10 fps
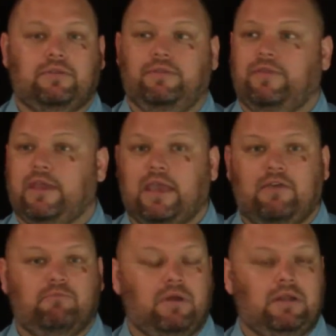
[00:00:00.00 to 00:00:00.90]
They
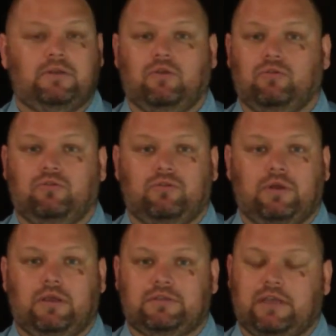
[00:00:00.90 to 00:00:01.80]
have money to go do their
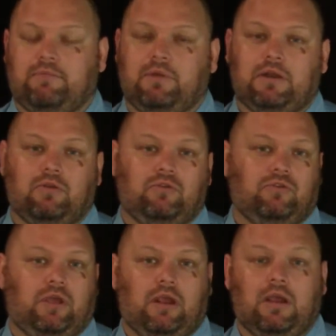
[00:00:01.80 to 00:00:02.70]
nails. They have money to go do
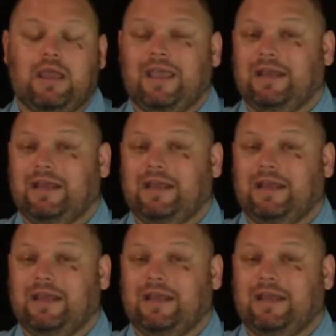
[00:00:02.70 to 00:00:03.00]
their hair.